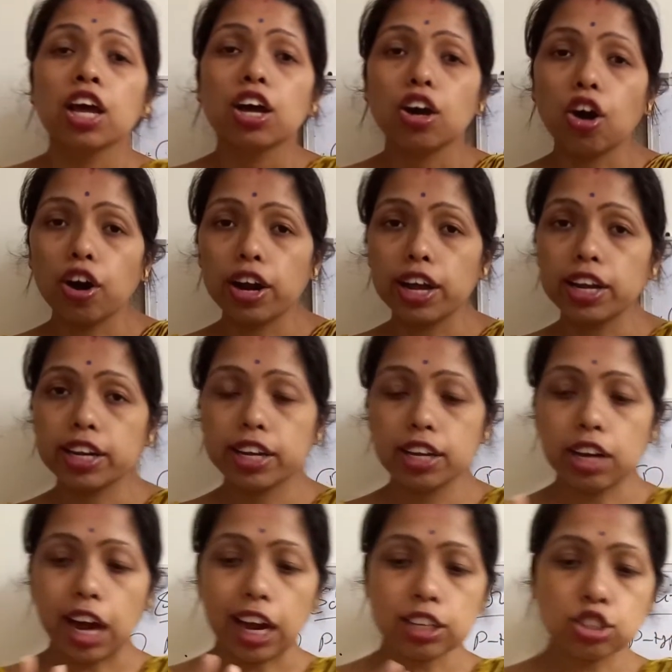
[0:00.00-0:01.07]
it
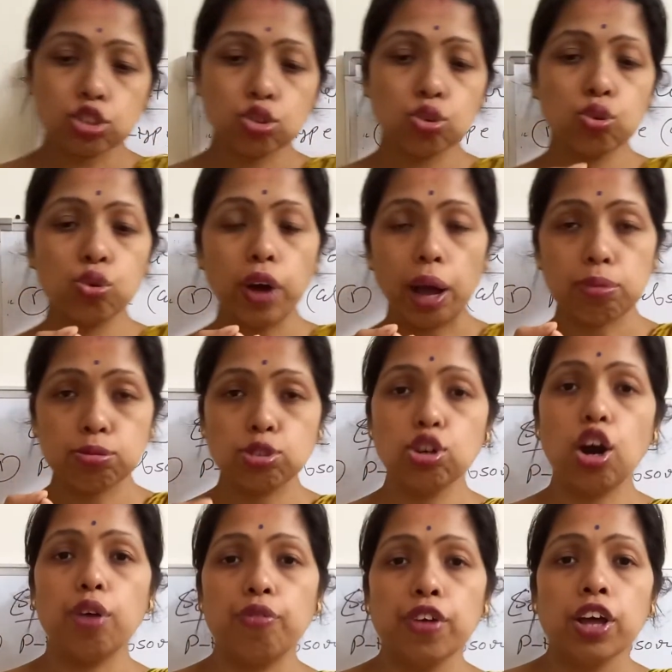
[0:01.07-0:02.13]
has to
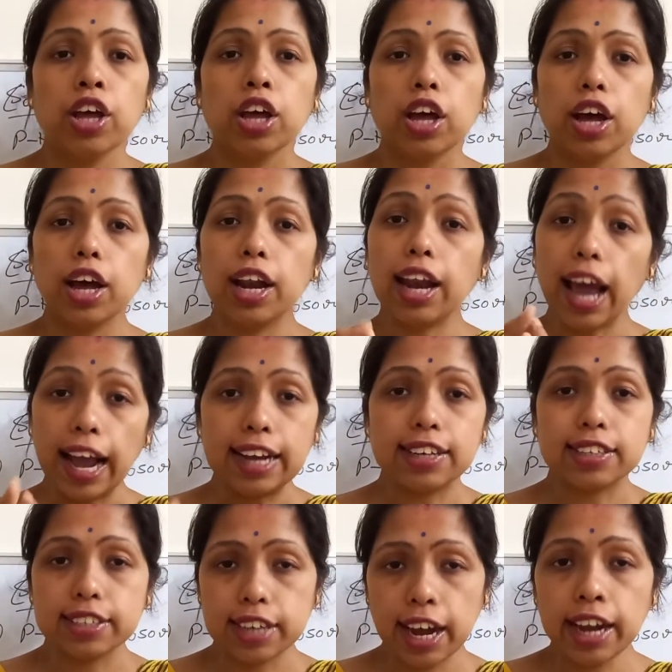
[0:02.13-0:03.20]
absorb light,
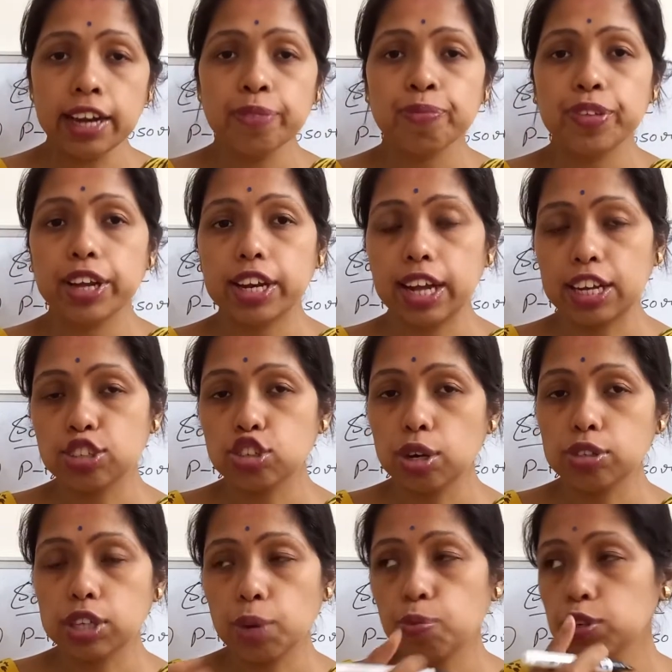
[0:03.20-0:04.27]
right? It has to,
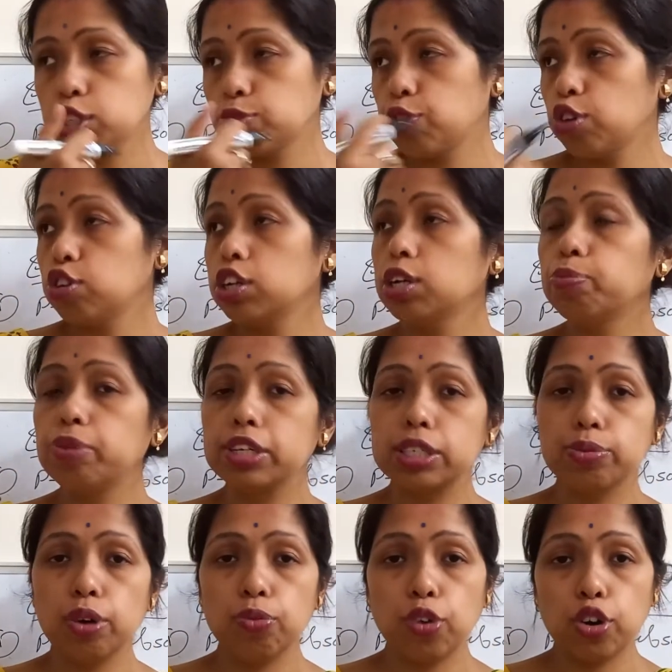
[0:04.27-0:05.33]
suppose if you want to do a
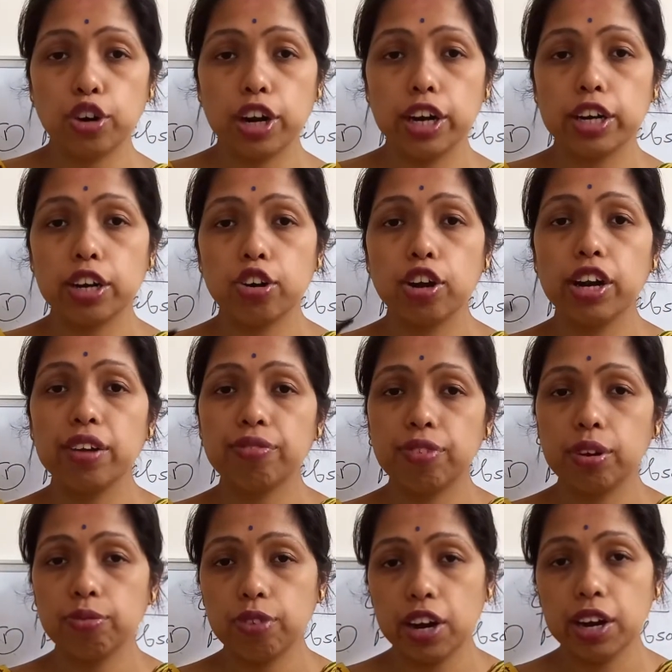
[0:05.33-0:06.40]
visible photodetector or
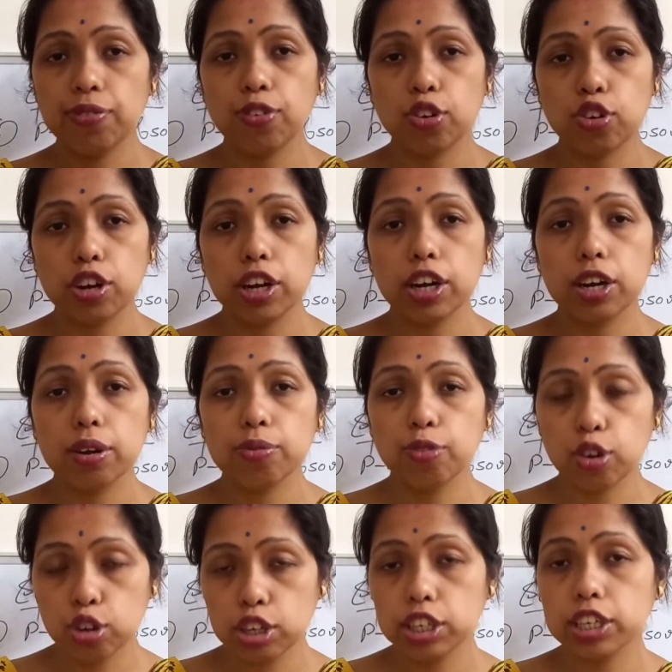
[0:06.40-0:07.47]
infrared
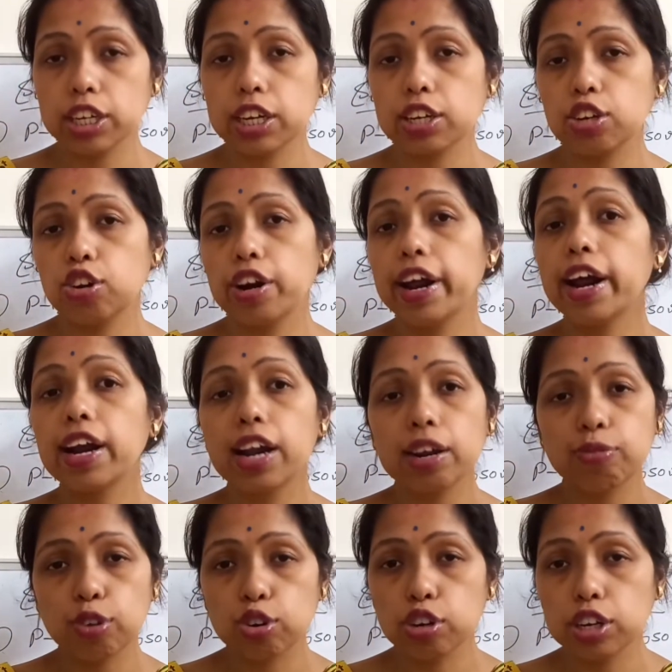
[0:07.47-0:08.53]
photodetector or a light
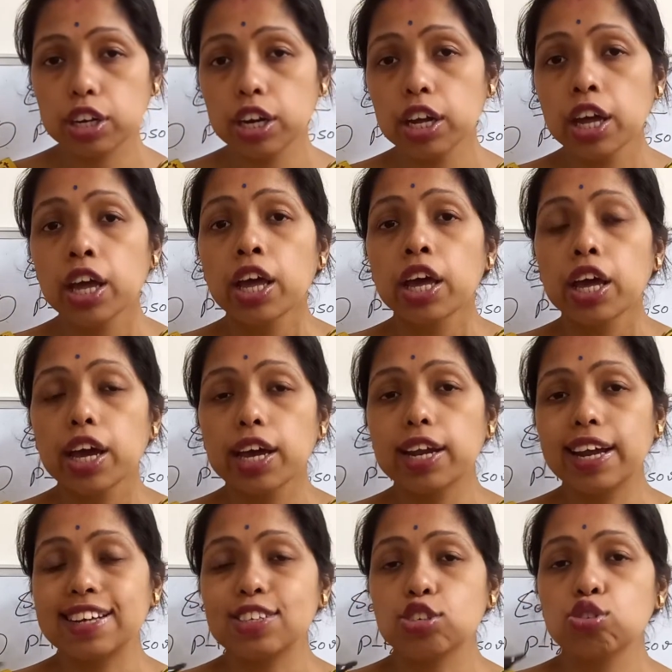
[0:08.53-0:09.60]
photodetector, it
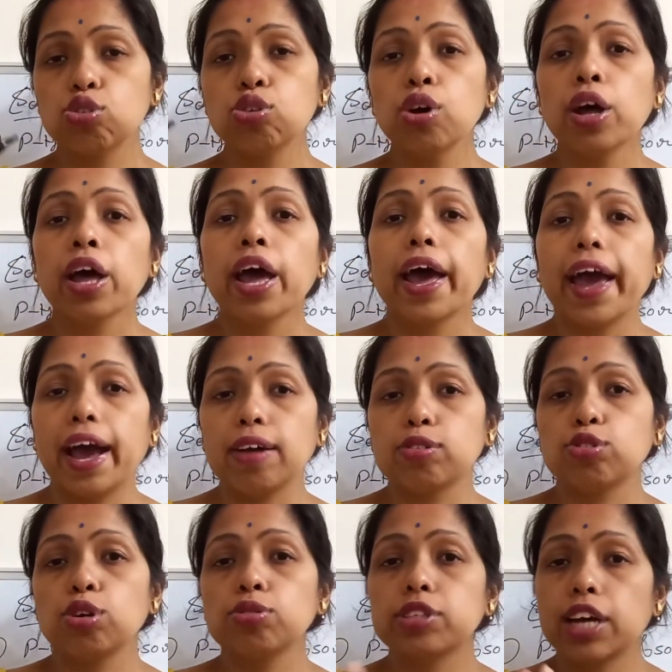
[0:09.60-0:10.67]
has to
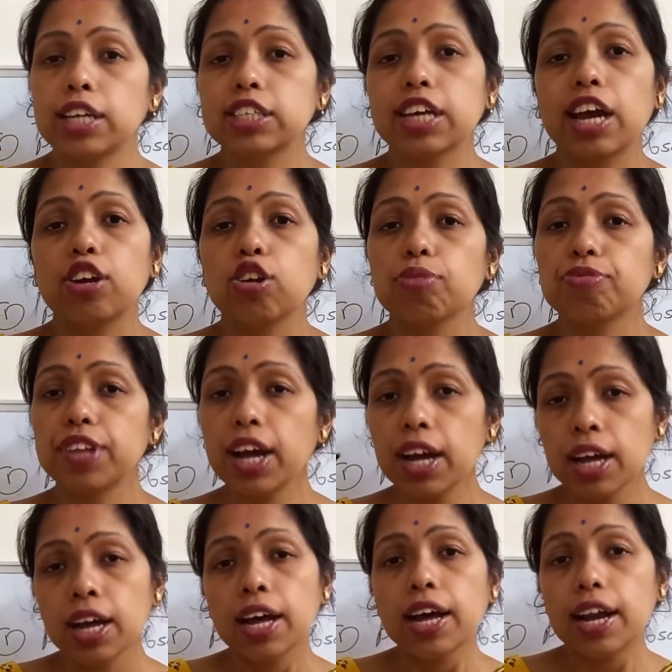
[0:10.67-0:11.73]
absorb such kind of the
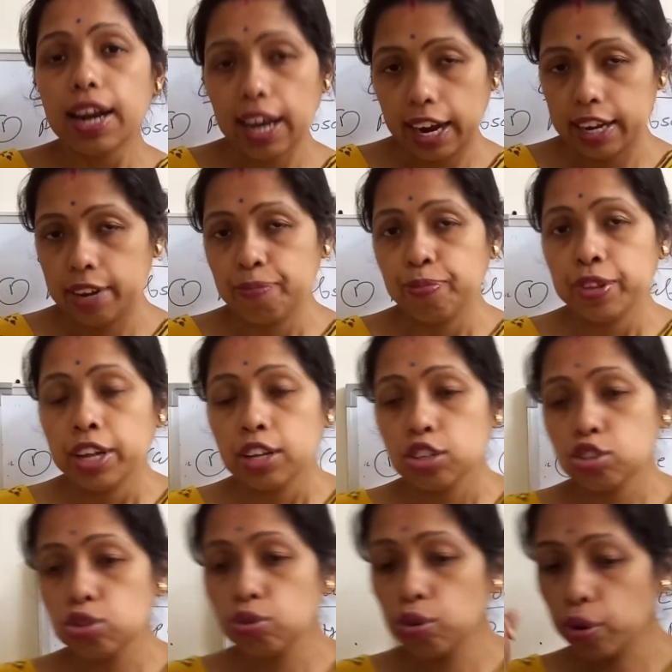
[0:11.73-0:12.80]
light.
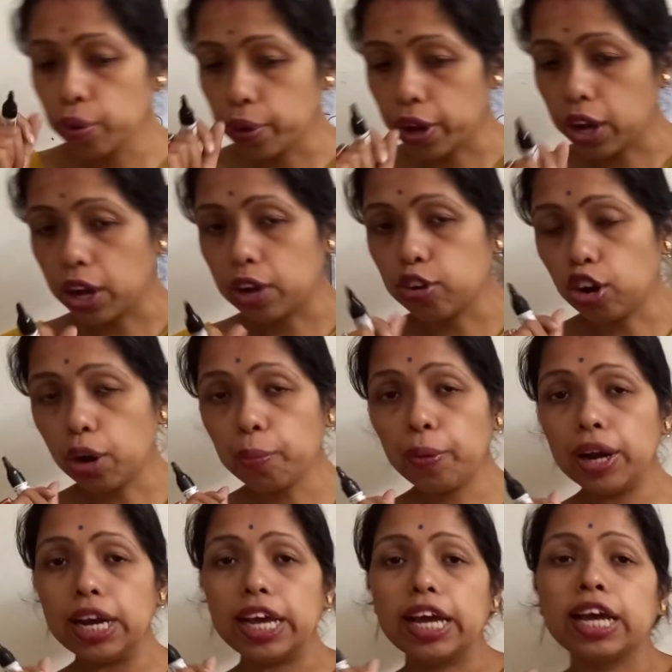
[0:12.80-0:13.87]
So
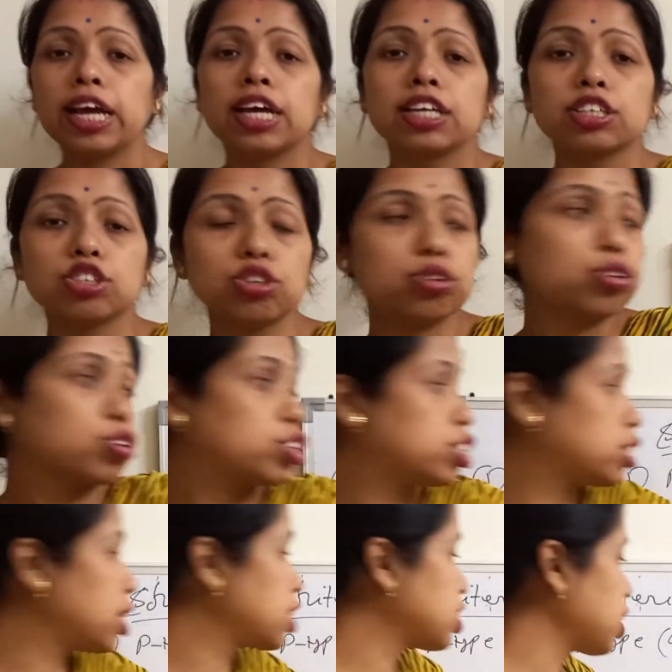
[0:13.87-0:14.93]
normally, so
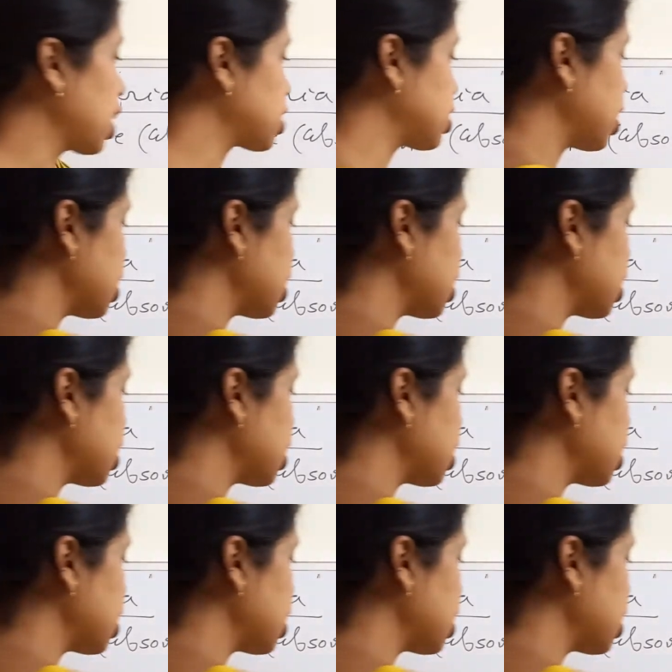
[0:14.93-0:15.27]
the structure